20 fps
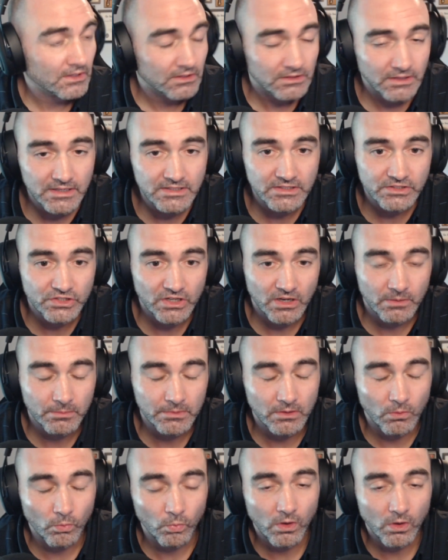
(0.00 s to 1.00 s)
Ladies and
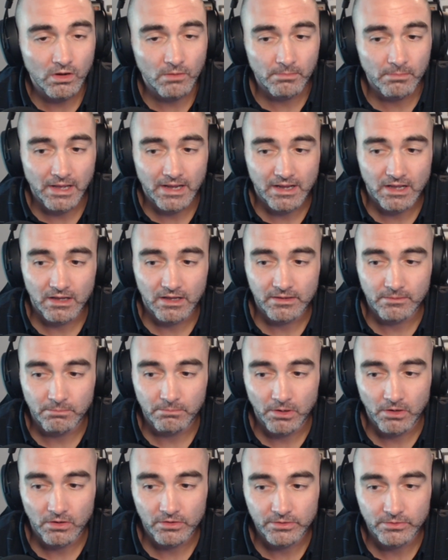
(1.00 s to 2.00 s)
gentlemen, welcome back. I am
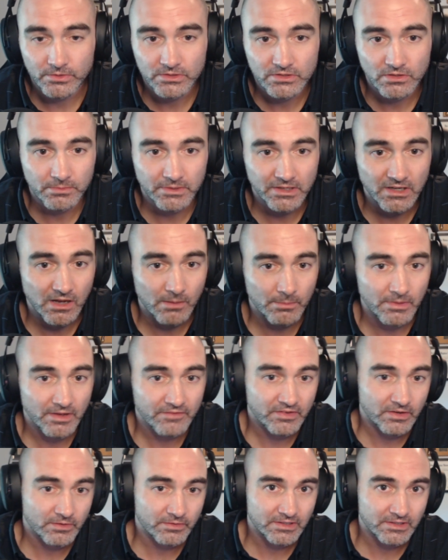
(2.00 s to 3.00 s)
Paul, U.S. Army combat
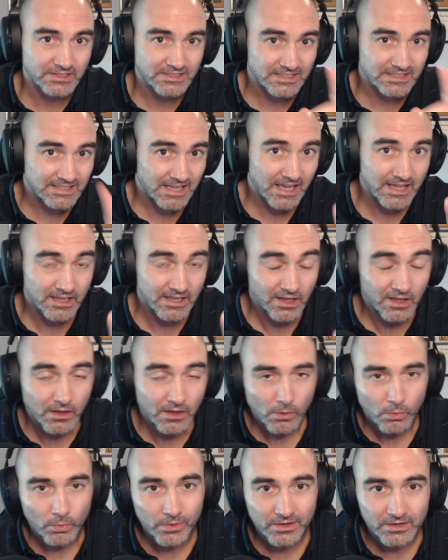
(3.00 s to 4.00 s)
veteran, and today
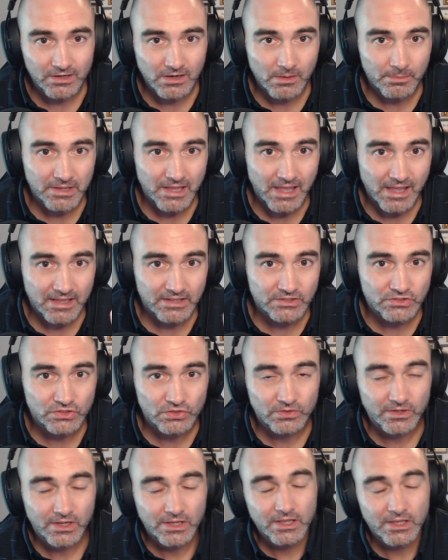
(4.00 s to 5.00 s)
we are going to be
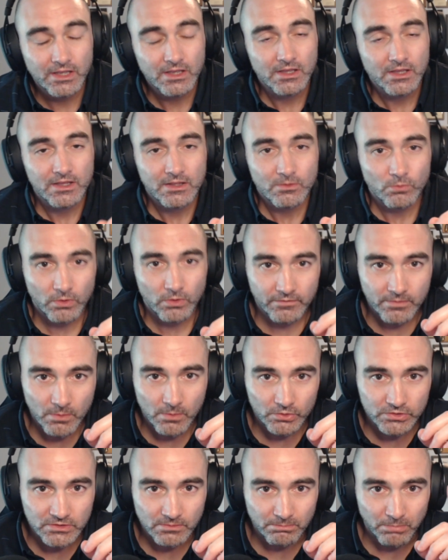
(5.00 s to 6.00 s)
answering one of the
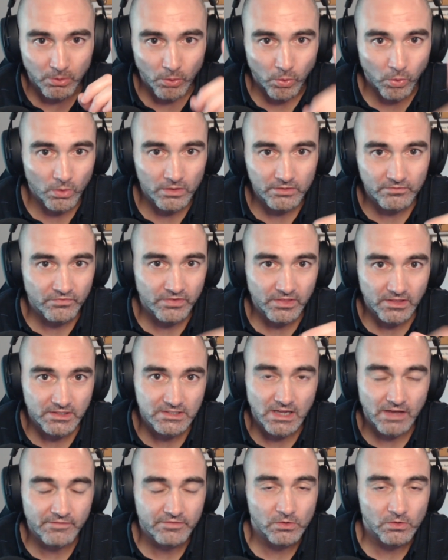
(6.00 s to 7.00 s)
most important
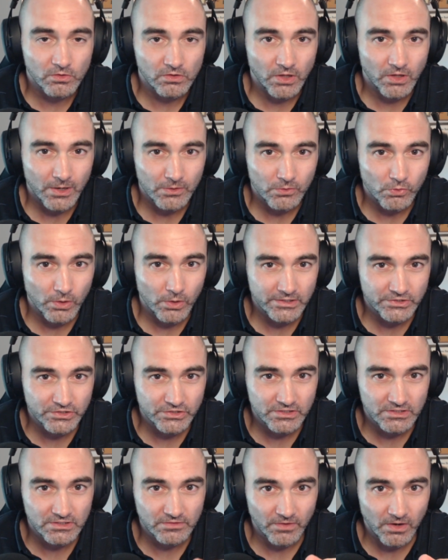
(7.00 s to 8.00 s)
philosophical
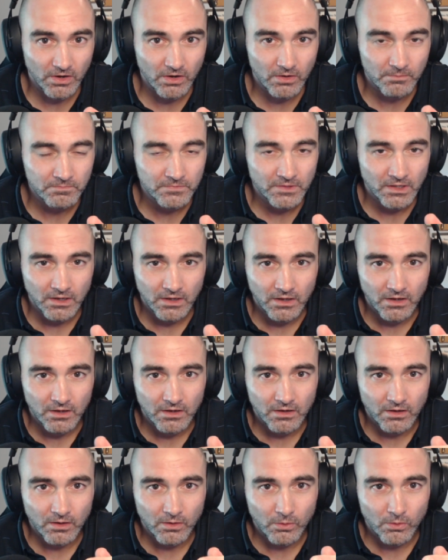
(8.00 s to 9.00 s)
questions of all.
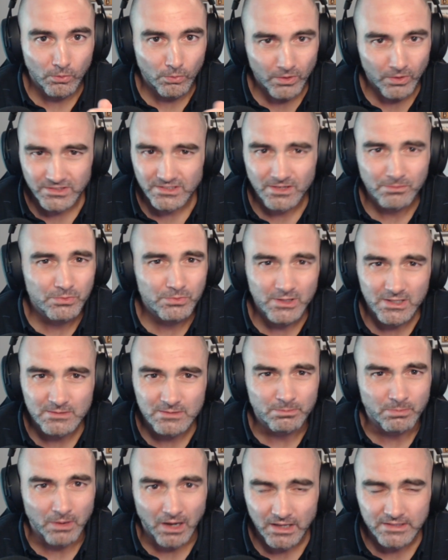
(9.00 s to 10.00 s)
What's up with these
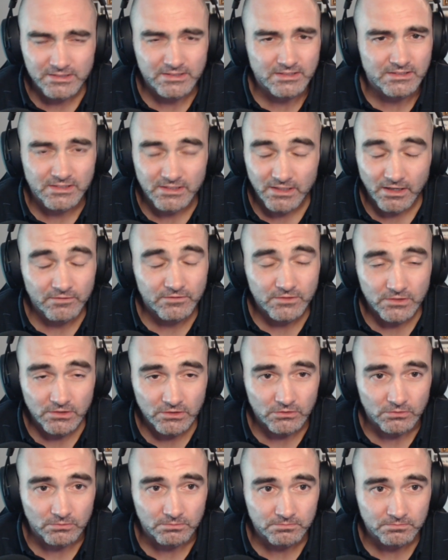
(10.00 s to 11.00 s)
bots in
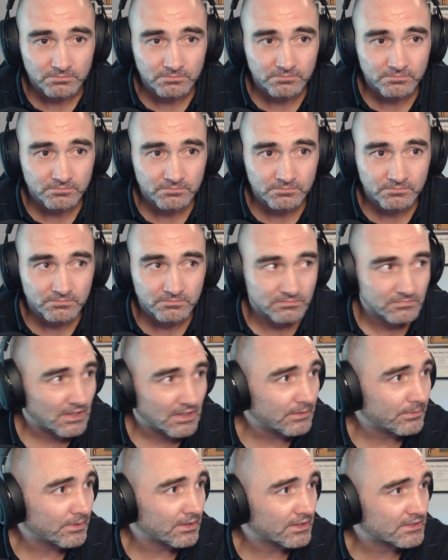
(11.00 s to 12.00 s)
TF2?
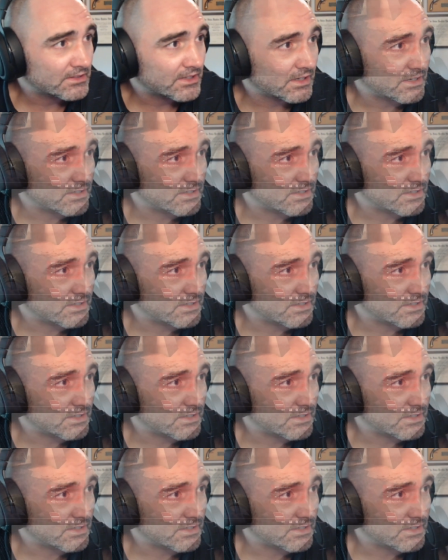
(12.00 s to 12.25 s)
Anyway, let's get